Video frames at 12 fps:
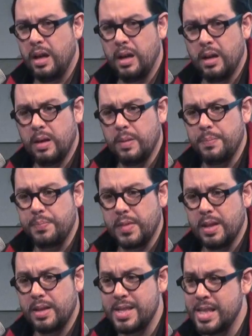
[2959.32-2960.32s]

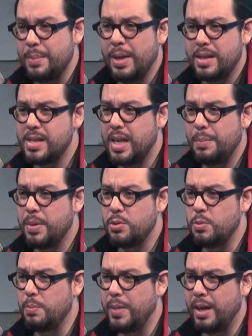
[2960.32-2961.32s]
Um, the same has
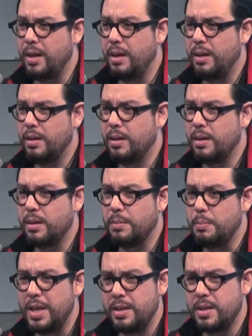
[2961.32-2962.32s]
happened to many
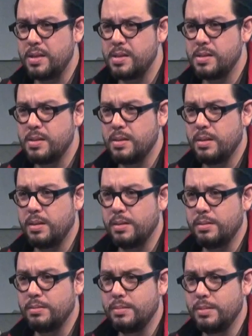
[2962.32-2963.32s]
uh, meetings
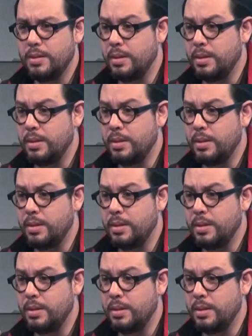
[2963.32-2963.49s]
uh,